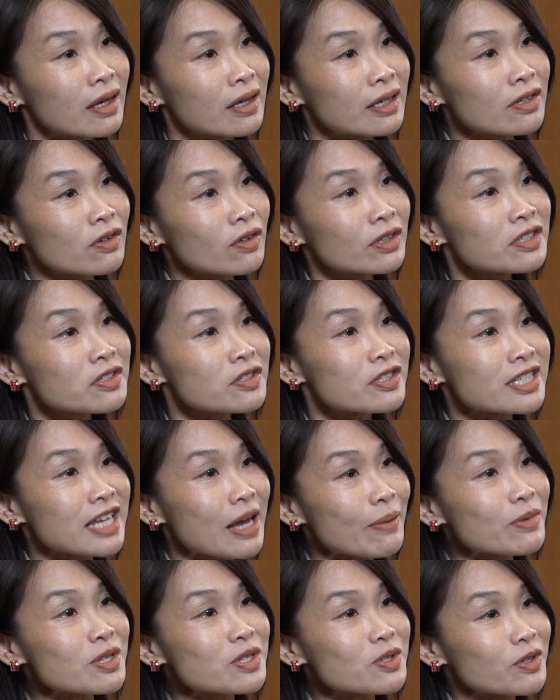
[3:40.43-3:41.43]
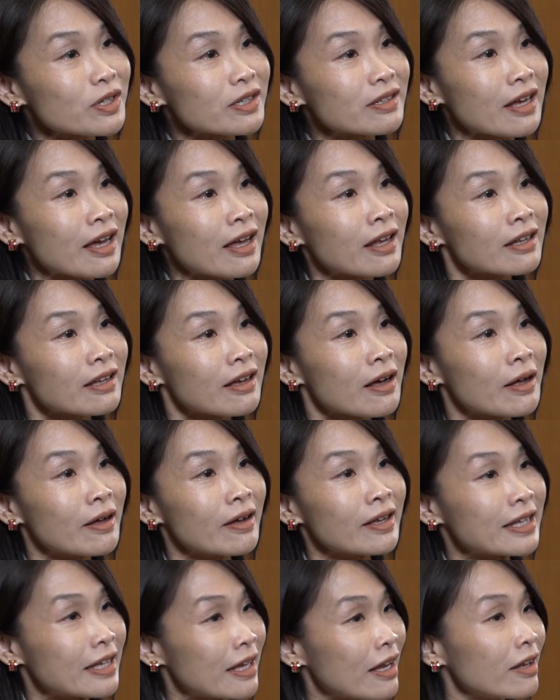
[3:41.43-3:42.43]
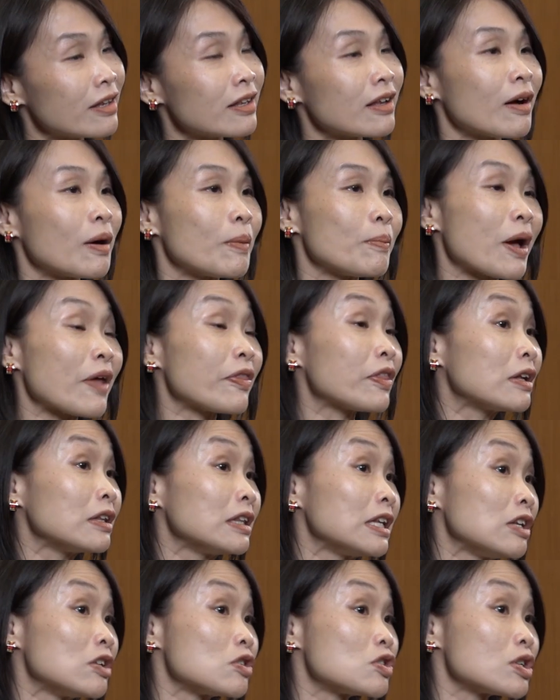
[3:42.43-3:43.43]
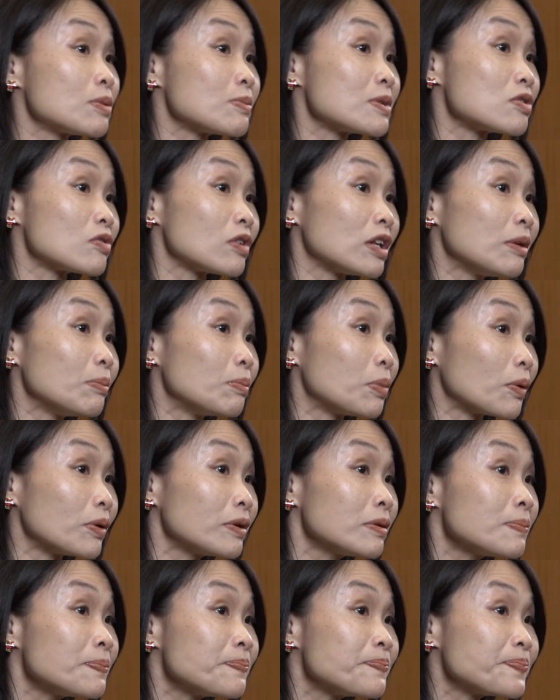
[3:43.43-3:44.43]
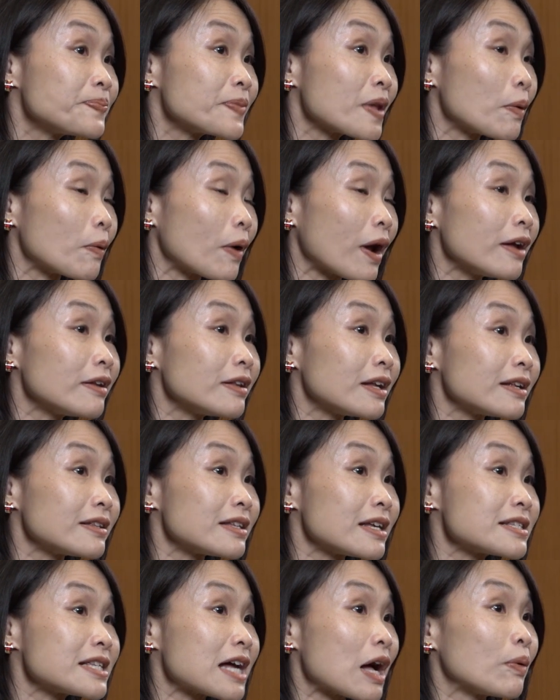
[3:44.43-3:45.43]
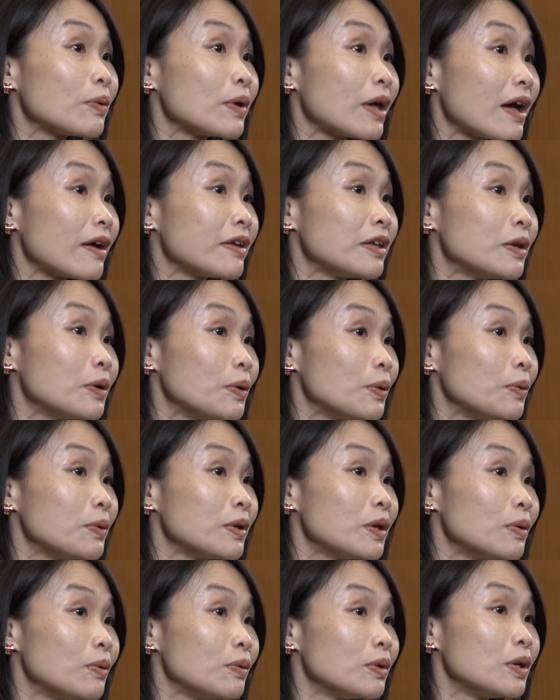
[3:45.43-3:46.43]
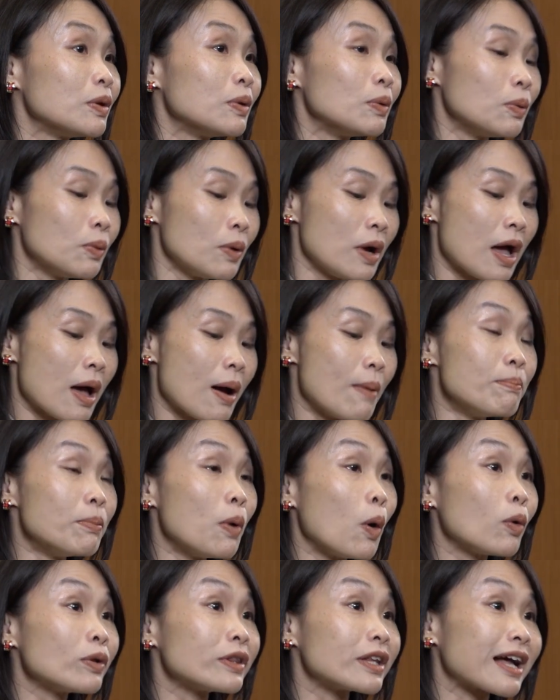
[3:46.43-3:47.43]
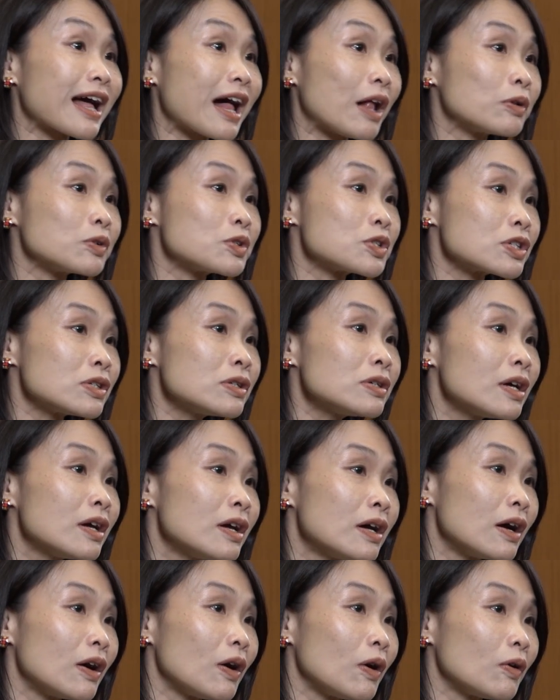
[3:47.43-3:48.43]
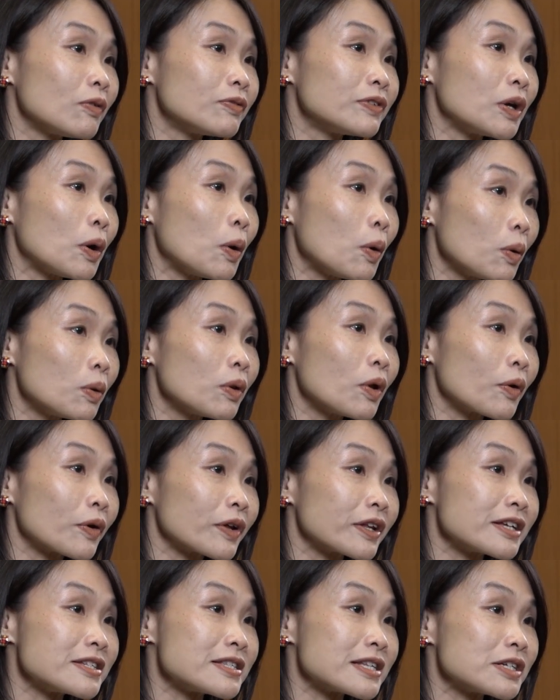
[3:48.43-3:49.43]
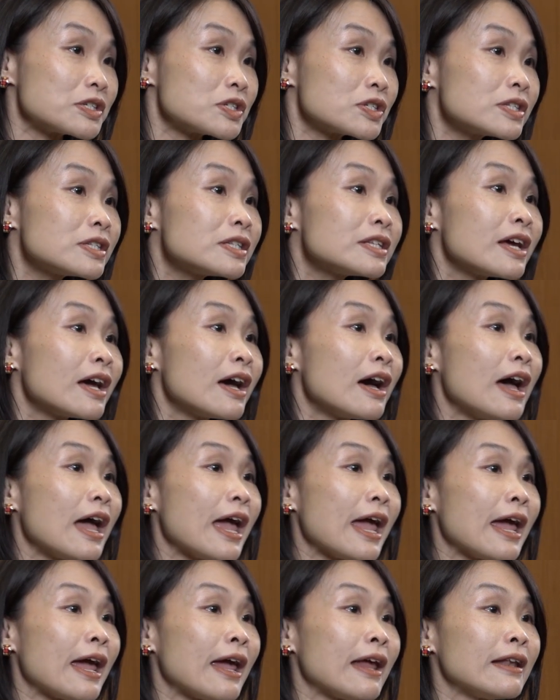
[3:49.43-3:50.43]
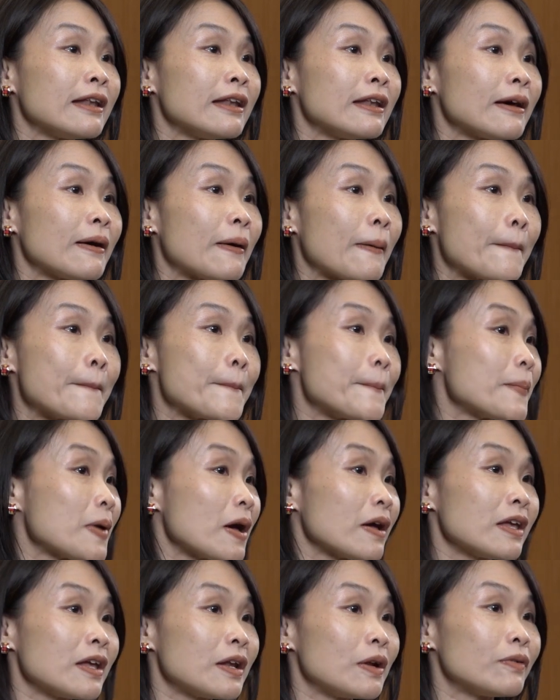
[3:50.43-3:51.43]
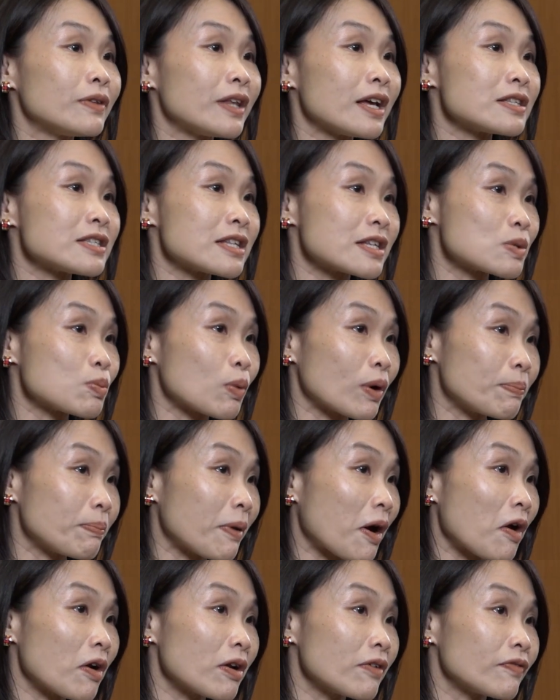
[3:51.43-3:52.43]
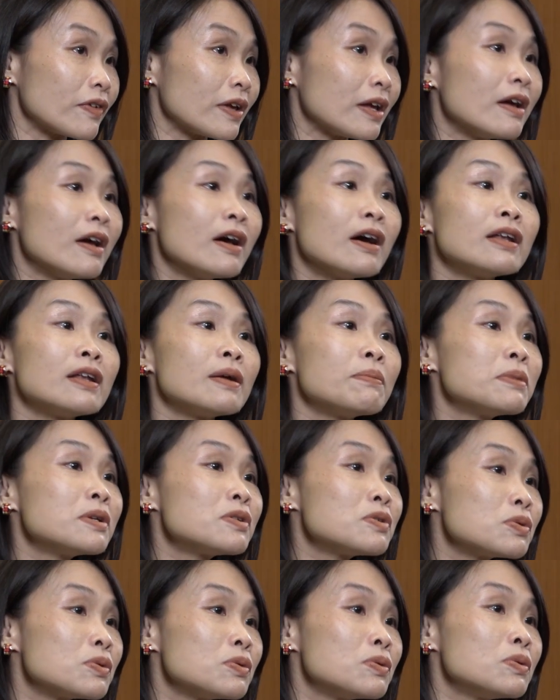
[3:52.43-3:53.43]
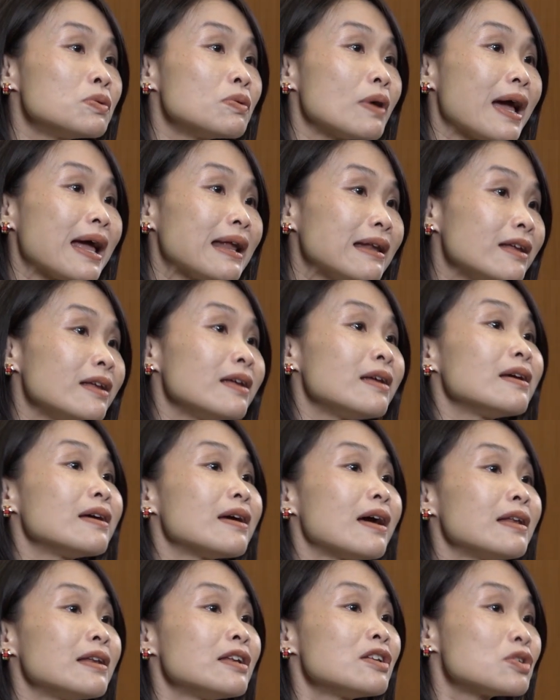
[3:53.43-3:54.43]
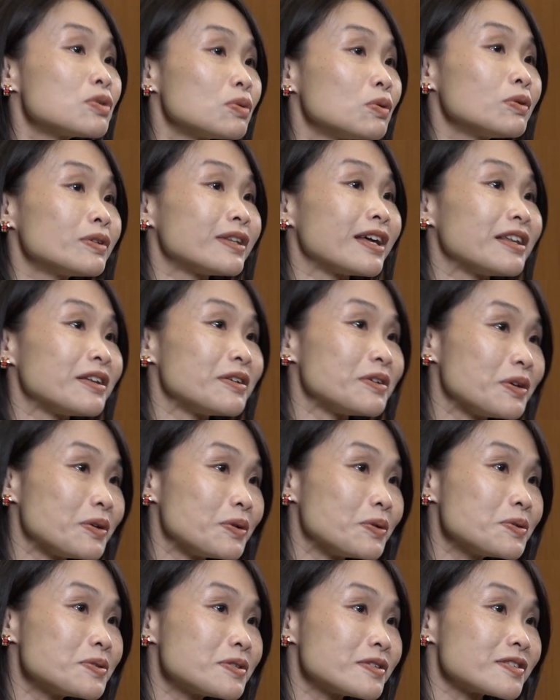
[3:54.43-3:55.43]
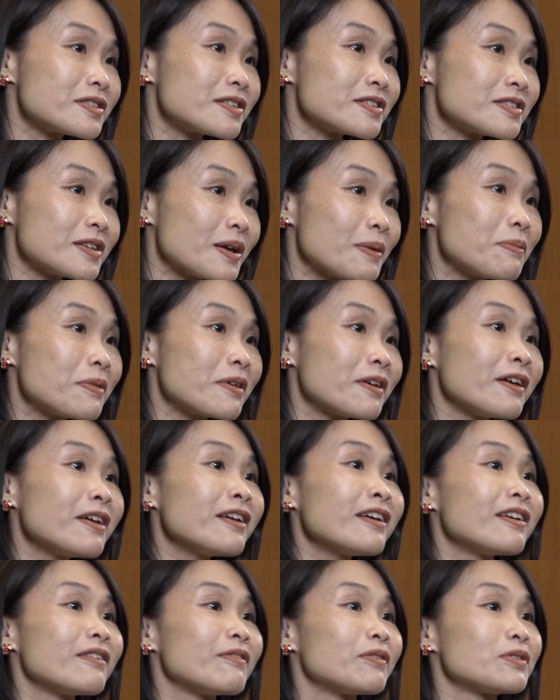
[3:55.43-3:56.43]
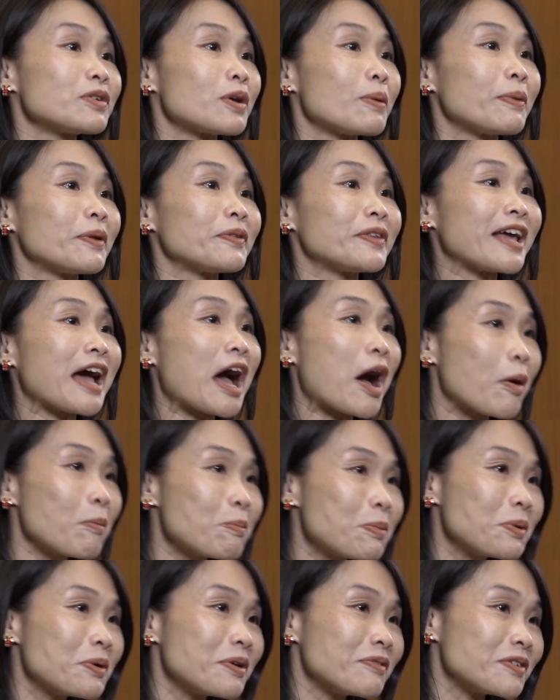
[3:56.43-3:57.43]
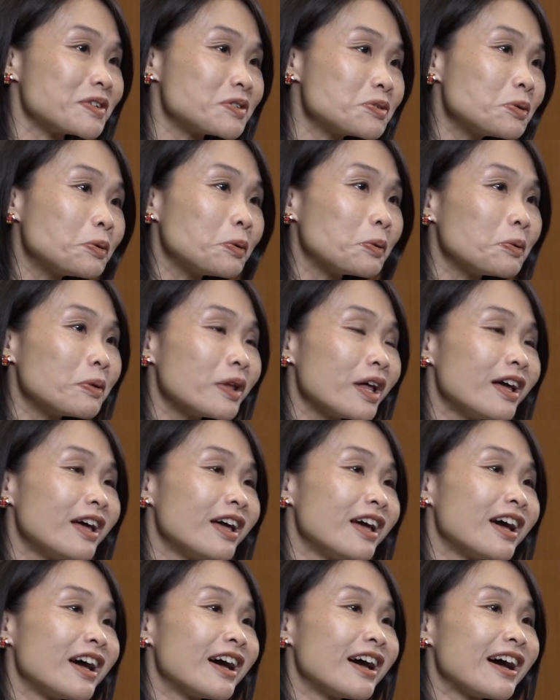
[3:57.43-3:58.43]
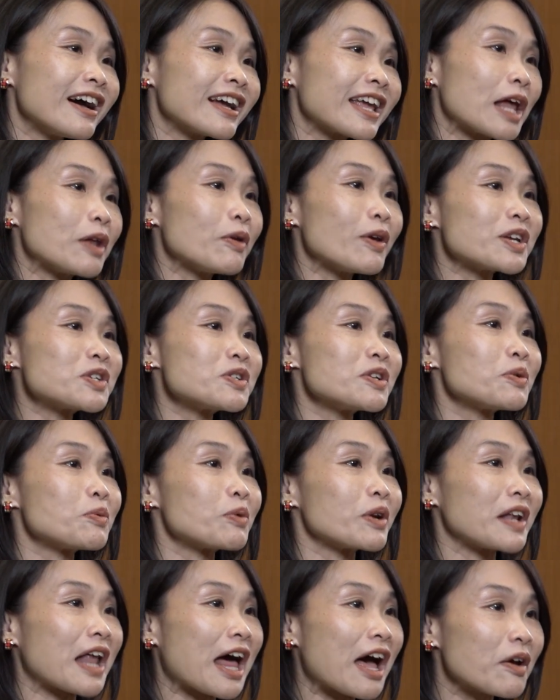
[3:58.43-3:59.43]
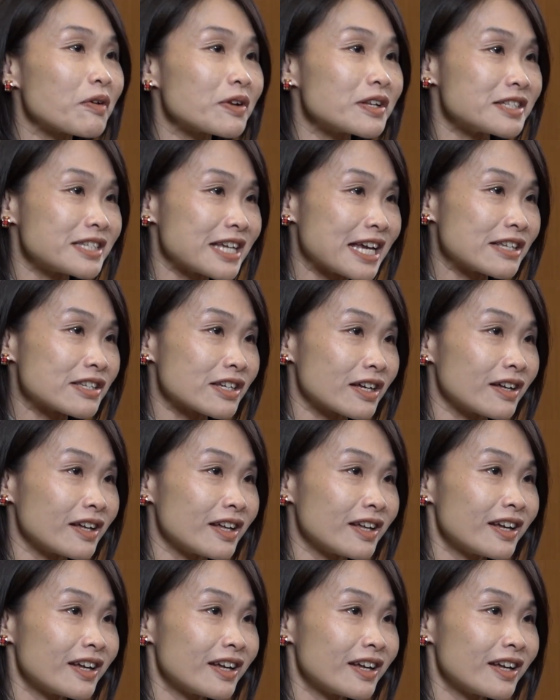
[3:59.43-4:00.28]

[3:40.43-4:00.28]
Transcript: In order to demonstrate that, again, ethical leadership is really important, right? That's how you mold the culture of the whole organization, and that's one part of it. Number 2, any tool that you use, it's the same thing. If you talk about the output of a tool, can you actually rely on the data?